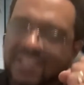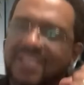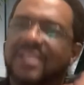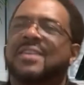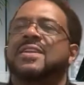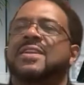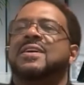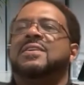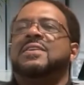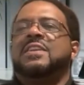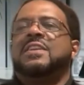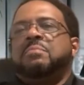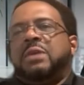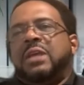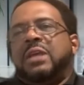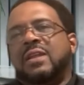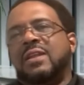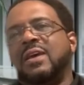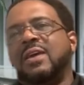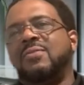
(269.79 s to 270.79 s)
You know what I
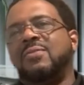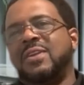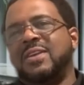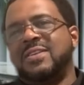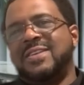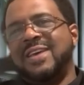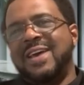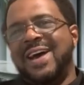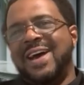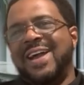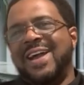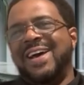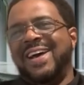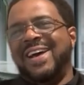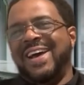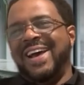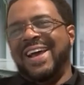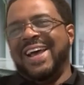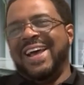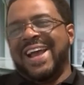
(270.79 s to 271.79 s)
mean? Like, what is
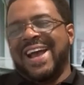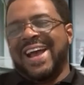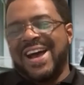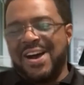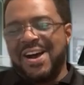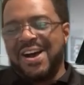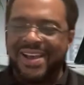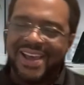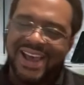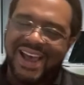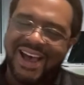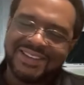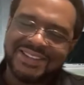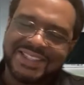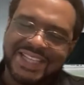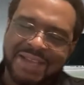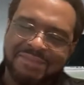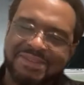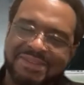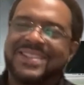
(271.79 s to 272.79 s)
like how
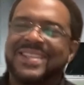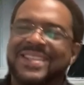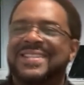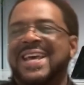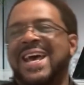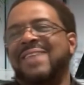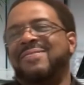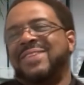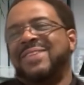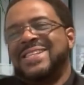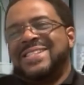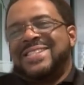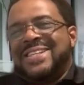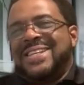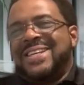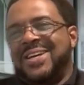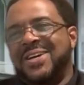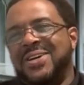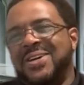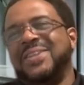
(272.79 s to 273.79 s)
deep does this advocacy
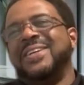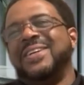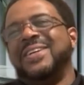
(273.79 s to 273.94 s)
go?